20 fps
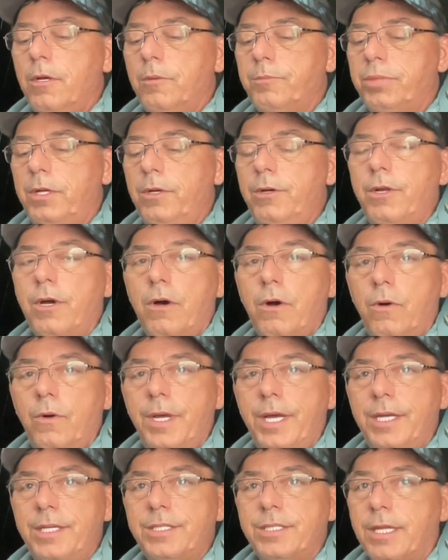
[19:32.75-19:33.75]
Pluto
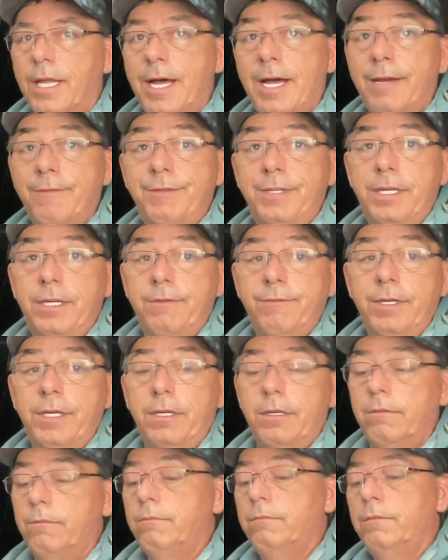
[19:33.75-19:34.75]
is live
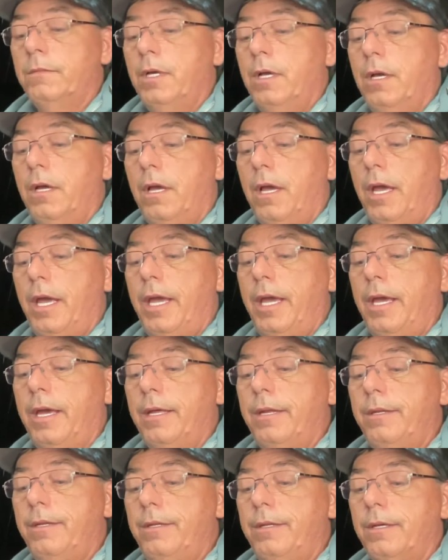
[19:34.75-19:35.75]
TV,
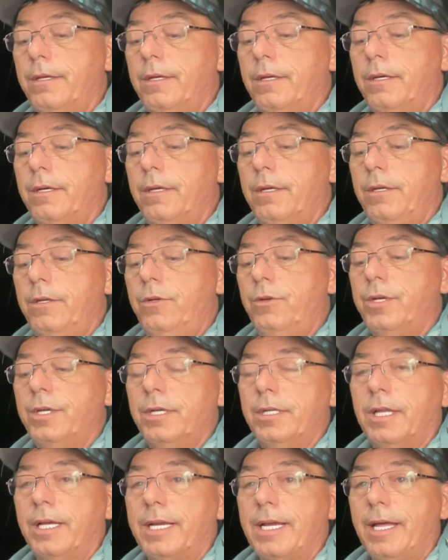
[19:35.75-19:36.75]
and you can
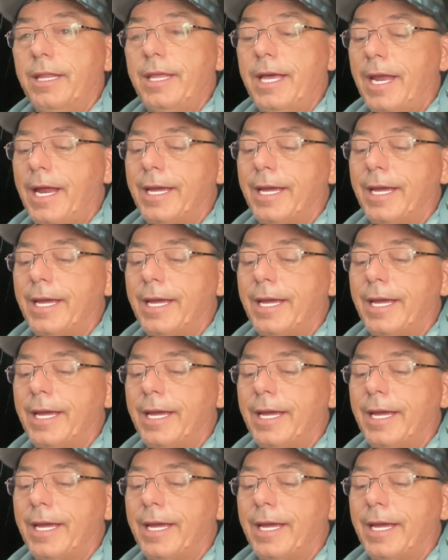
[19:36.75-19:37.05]
click on that.